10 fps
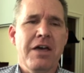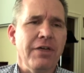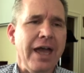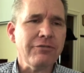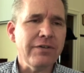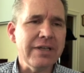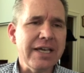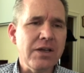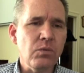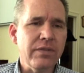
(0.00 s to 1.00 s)

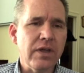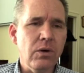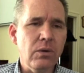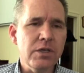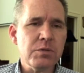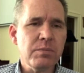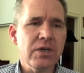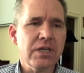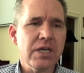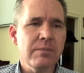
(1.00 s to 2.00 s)
Thankfully, when the Holy
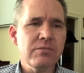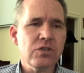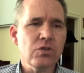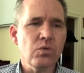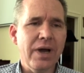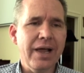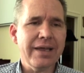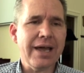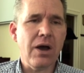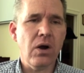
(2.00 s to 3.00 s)
Spirit comes to dwell
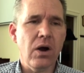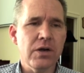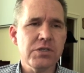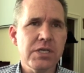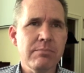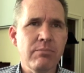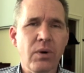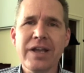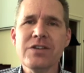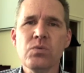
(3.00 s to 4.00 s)
in our hearts, He
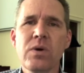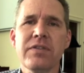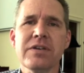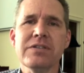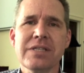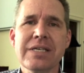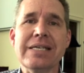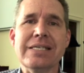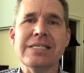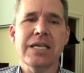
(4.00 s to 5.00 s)
brings with us
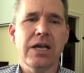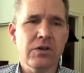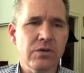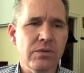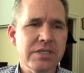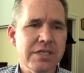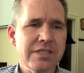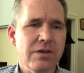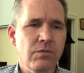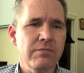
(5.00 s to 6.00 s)
these
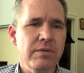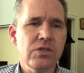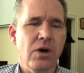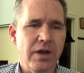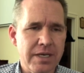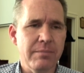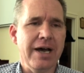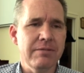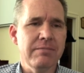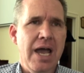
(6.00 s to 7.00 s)
characteristics that we've been talking
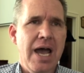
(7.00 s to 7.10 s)
about.